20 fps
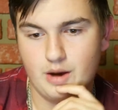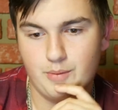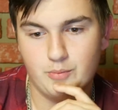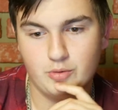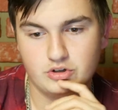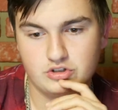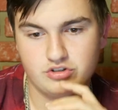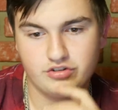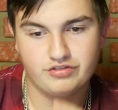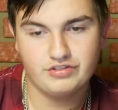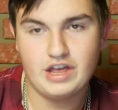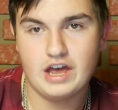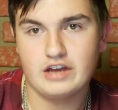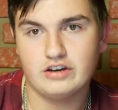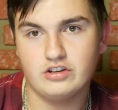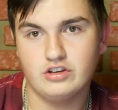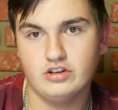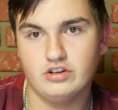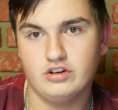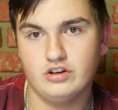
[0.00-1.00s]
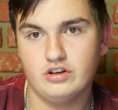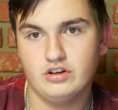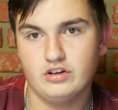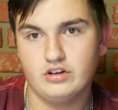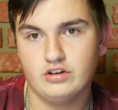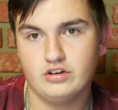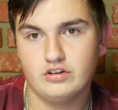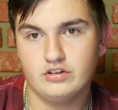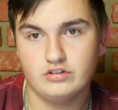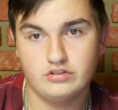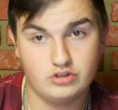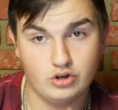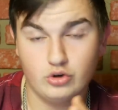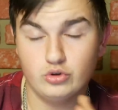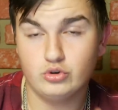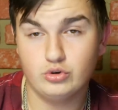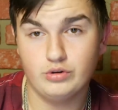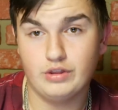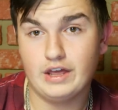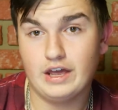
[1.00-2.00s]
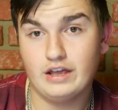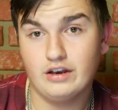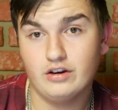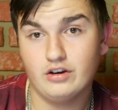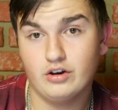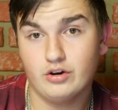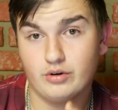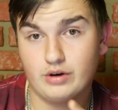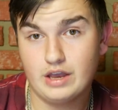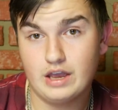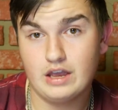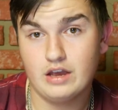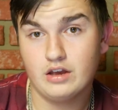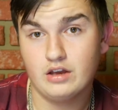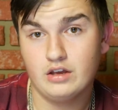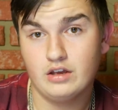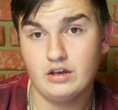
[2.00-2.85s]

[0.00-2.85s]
which is not good. Don't do that, okay?